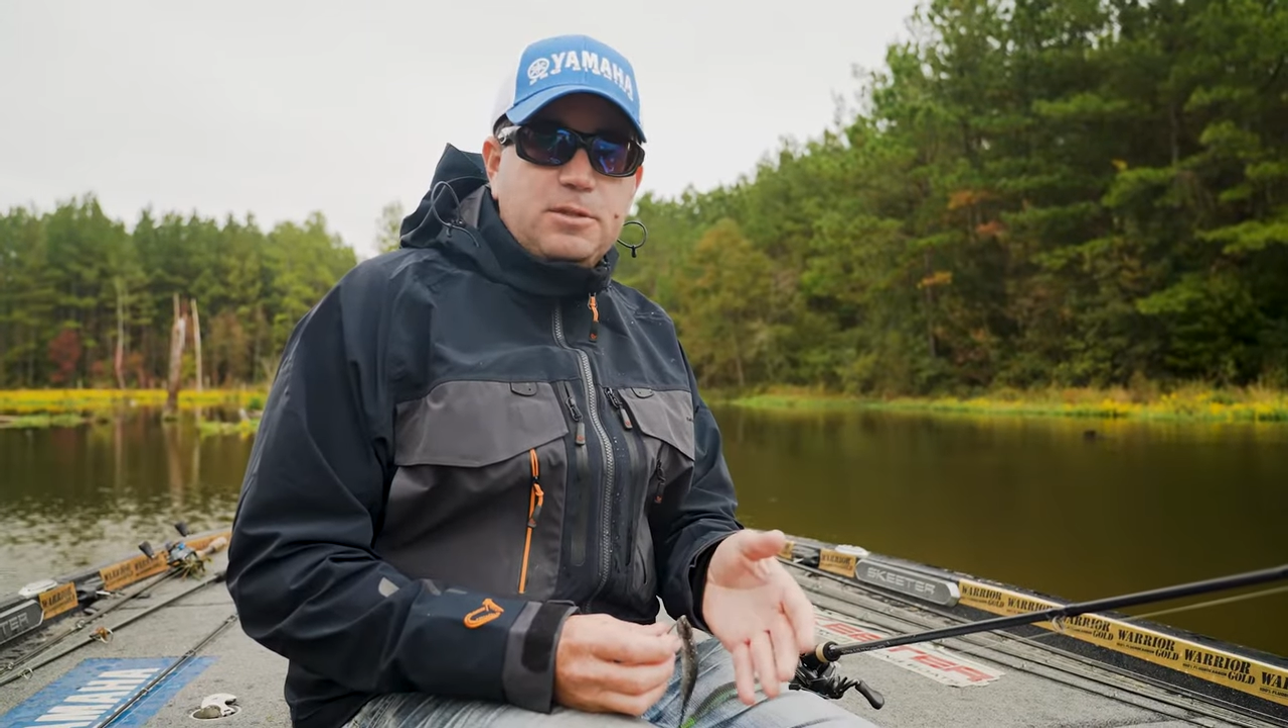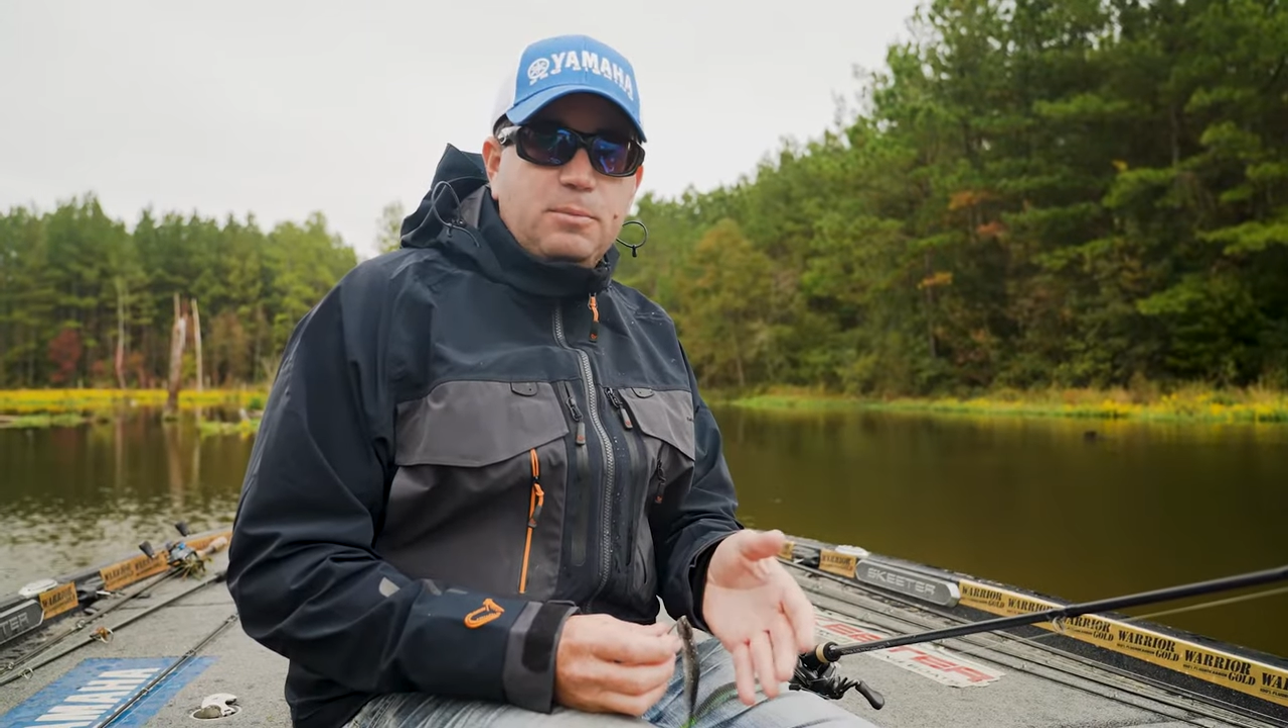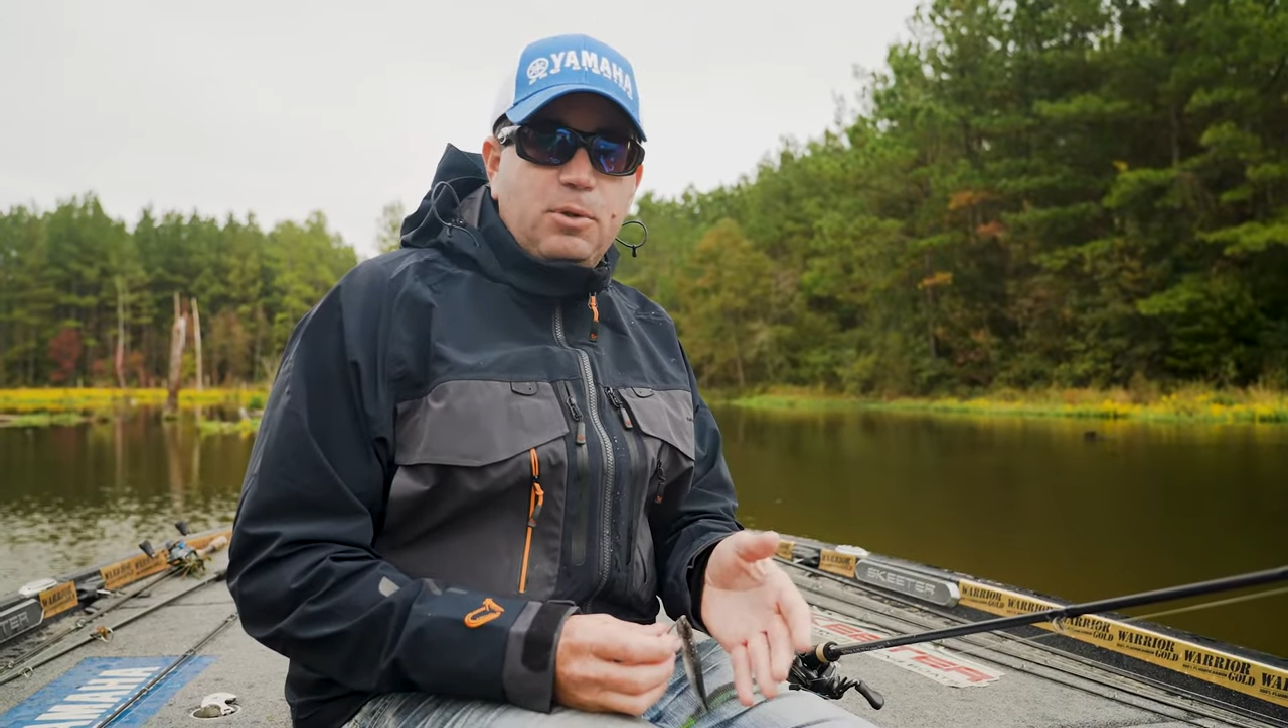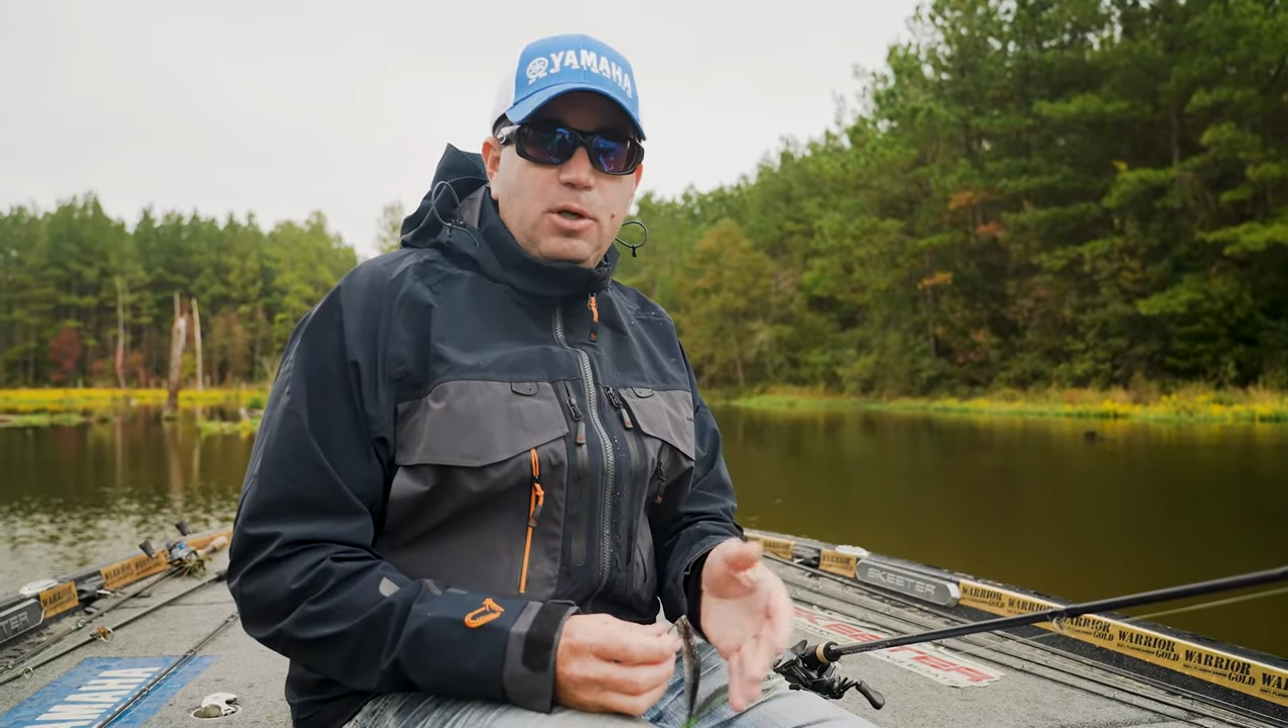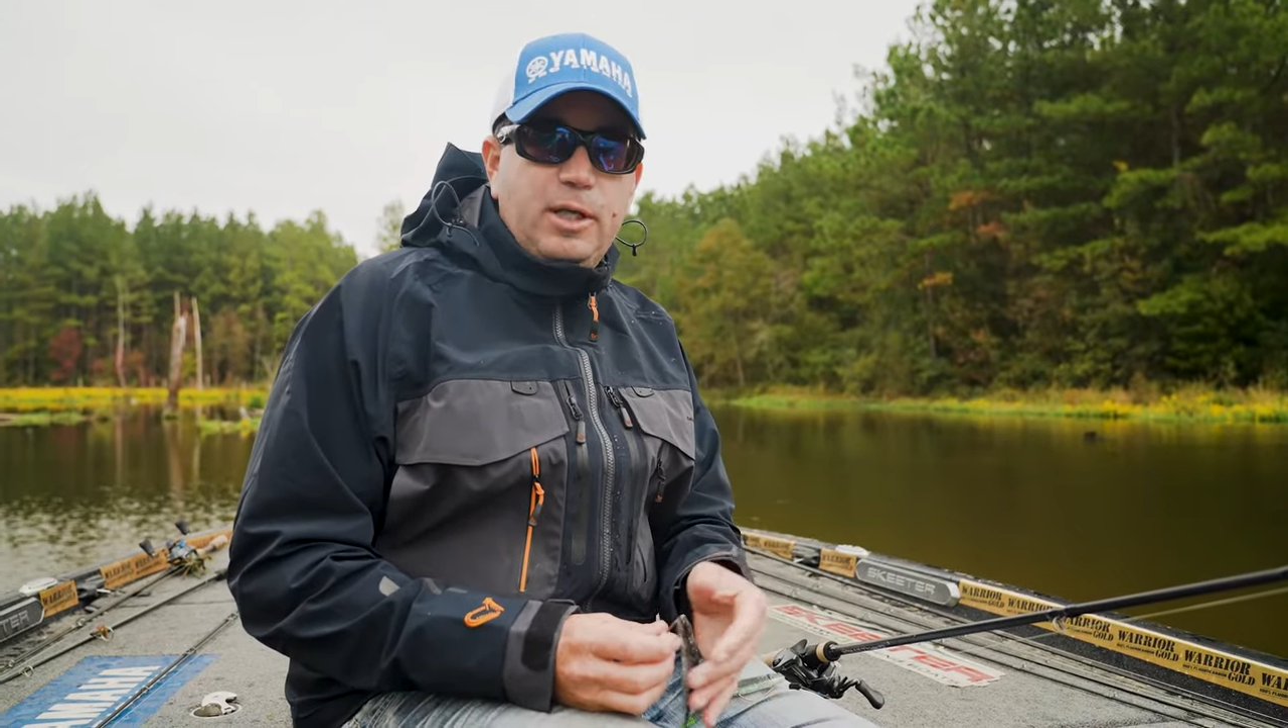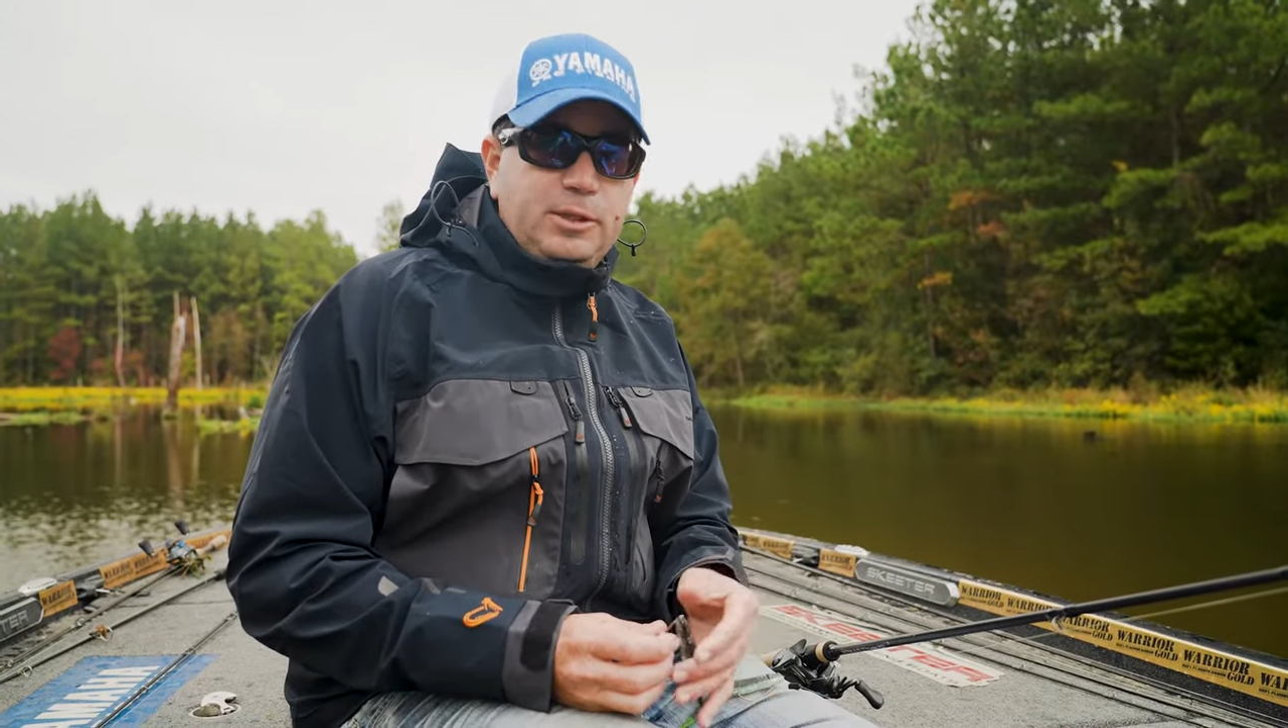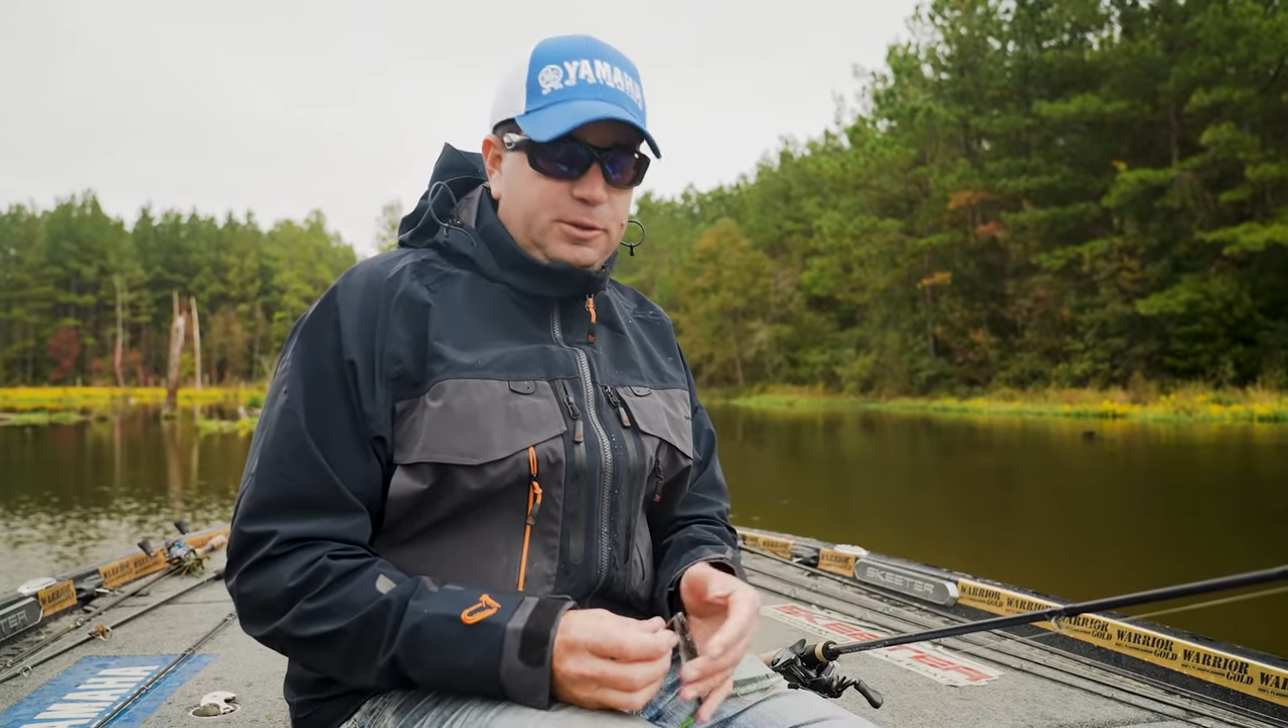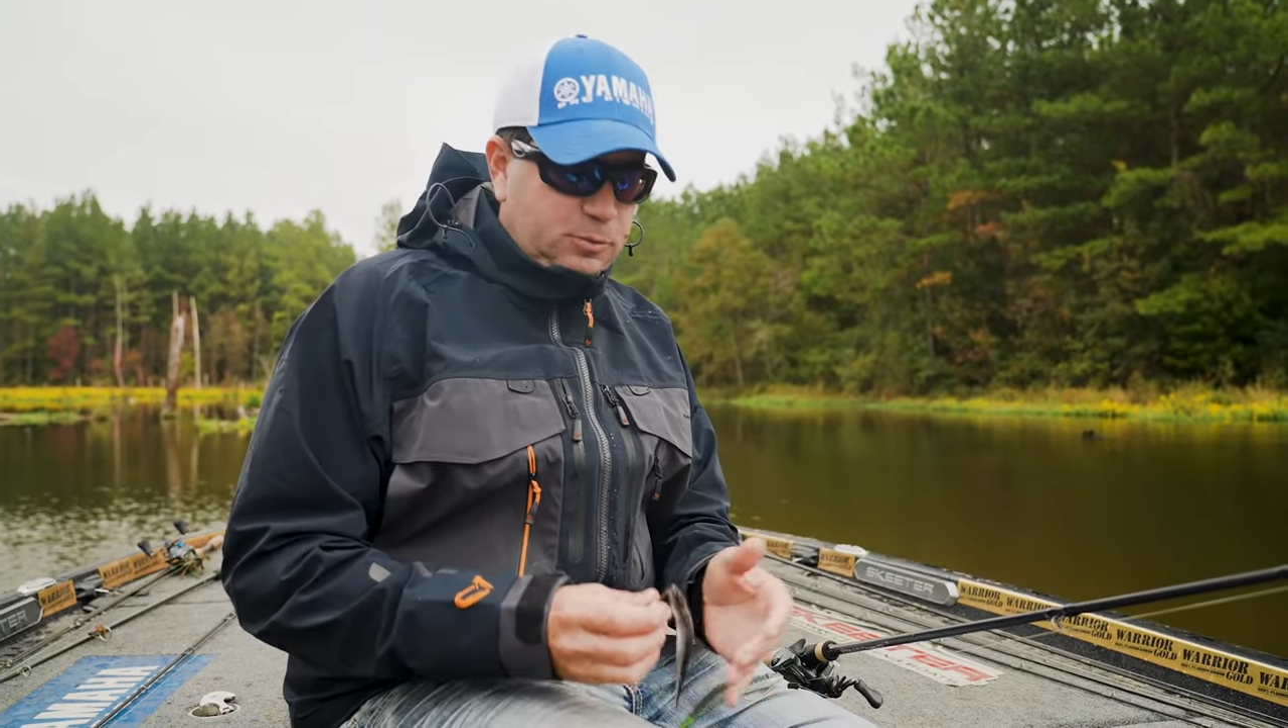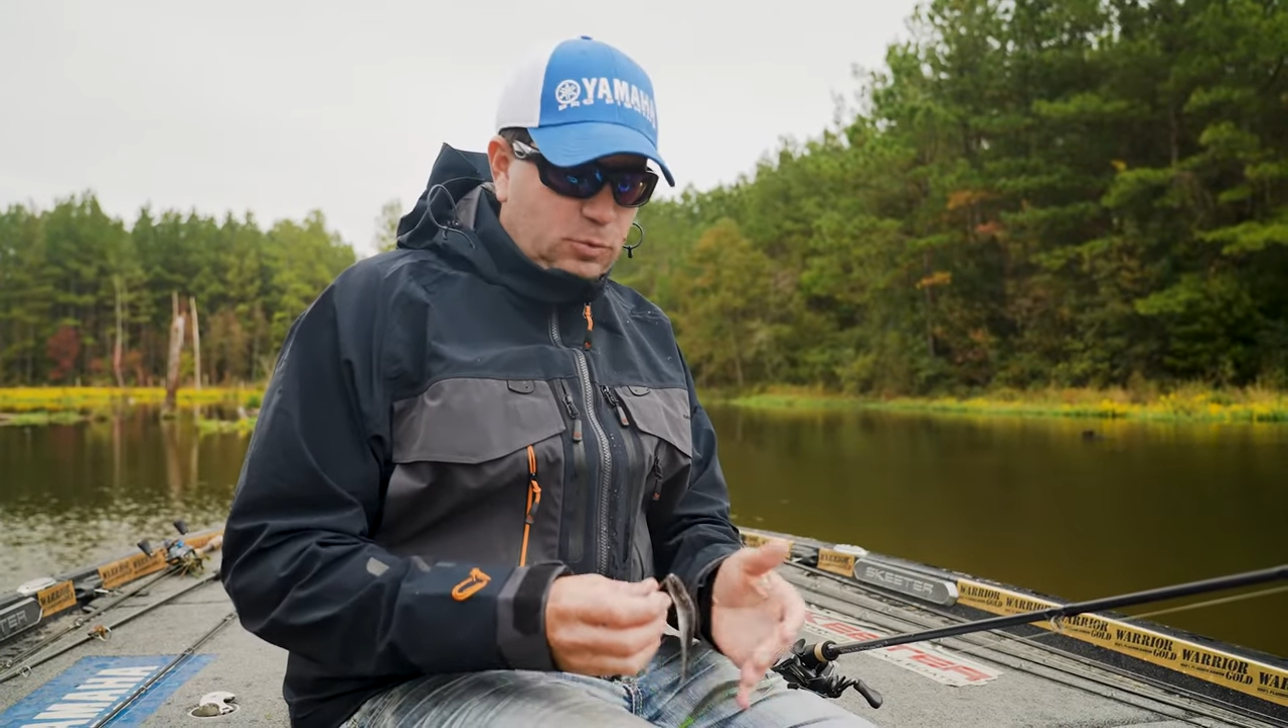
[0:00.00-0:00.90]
of brush,